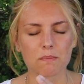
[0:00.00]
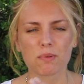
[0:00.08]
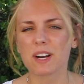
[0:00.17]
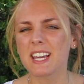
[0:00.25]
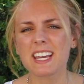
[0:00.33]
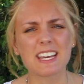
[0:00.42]

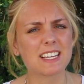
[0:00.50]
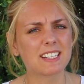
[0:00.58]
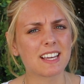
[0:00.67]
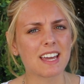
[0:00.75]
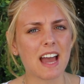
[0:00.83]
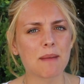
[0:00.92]
pretty
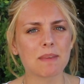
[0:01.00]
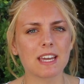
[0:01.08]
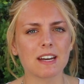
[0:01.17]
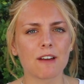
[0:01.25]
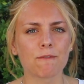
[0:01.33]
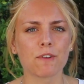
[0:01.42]
easy. I
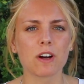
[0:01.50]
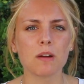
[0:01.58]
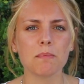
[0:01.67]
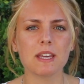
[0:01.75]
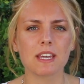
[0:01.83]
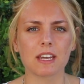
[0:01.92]
mean, for
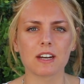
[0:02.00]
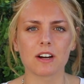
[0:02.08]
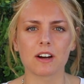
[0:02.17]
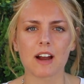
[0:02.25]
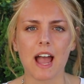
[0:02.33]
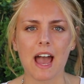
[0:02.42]
a
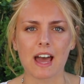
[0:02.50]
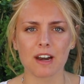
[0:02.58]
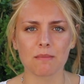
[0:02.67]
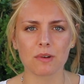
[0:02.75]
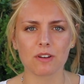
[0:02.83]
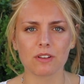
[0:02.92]
beginner
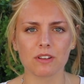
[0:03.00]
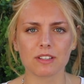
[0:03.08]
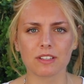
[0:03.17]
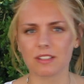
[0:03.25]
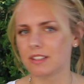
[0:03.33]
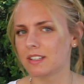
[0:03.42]
animal
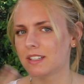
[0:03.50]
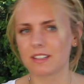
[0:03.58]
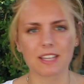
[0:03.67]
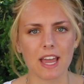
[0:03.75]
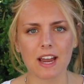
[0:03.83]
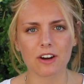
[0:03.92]

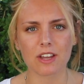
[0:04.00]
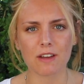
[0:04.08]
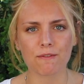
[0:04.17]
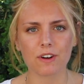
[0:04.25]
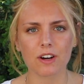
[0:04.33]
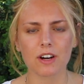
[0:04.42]

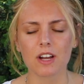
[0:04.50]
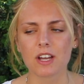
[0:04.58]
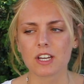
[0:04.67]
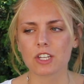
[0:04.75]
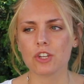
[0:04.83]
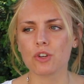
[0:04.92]
caregiver,
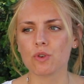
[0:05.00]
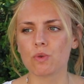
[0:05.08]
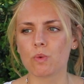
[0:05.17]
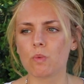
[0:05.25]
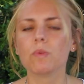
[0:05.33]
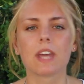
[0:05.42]
you
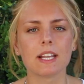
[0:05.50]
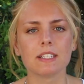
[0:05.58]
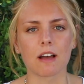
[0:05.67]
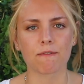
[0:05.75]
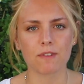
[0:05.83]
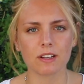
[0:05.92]
can
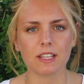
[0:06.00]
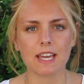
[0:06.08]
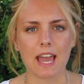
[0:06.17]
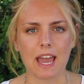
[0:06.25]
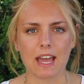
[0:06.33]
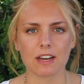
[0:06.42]
definitely
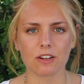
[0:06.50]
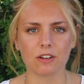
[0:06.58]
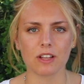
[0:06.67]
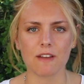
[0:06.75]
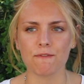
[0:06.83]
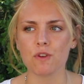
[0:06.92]

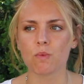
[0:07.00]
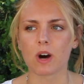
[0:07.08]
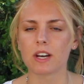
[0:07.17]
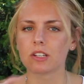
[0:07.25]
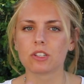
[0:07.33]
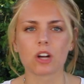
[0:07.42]
handle, if you
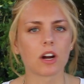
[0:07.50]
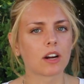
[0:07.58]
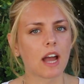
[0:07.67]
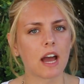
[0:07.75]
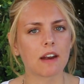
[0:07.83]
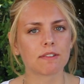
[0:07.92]
want to start
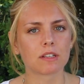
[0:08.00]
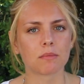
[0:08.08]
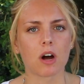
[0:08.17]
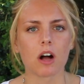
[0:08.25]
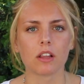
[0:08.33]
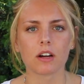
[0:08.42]
kind of
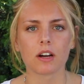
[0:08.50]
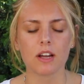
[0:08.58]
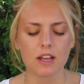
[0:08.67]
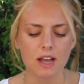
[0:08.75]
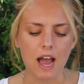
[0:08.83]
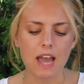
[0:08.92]
smaller.
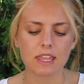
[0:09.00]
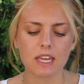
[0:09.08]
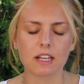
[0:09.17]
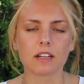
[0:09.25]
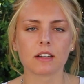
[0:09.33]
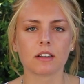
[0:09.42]
I
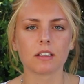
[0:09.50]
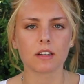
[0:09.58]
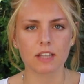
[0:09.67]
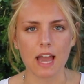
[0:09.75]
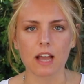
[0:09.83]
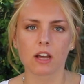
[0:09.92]
think
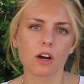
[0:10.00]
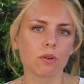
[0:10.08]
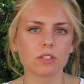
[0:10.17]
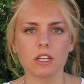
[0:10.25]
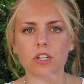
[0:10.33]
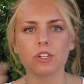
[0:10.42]

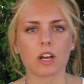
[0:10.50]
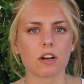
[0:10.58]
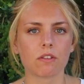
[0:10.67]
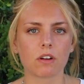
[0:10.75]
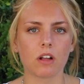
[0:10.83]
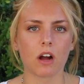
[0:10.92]
geckos in
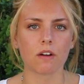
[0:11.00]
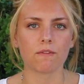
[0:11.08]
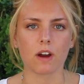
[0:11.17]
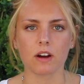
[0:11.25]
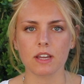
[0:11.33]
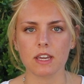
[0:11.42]
general are
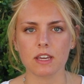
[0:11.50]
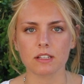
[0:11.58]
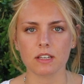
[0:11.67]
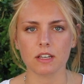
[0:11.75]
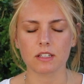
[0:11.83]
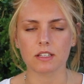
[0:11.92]
very
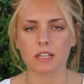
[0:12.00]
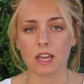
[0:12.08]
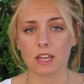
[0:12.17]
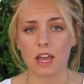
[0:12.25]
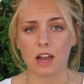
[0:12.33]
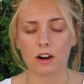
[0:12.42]
easy to
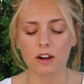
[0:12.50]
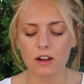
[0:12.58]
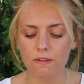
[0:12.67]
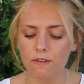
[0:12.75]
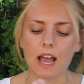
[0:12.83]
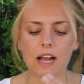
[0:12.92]
take care
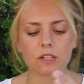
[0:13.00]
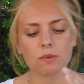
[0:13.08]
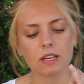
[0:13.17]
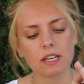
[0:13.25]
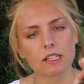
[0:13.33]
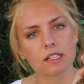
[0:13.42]
of. As
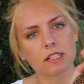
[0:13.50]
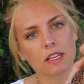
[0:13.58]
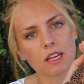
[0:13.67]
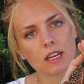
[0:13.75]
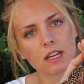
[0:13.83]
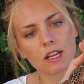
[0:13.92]
we can
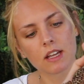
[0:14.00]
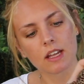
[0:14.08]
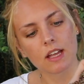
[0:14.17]
see,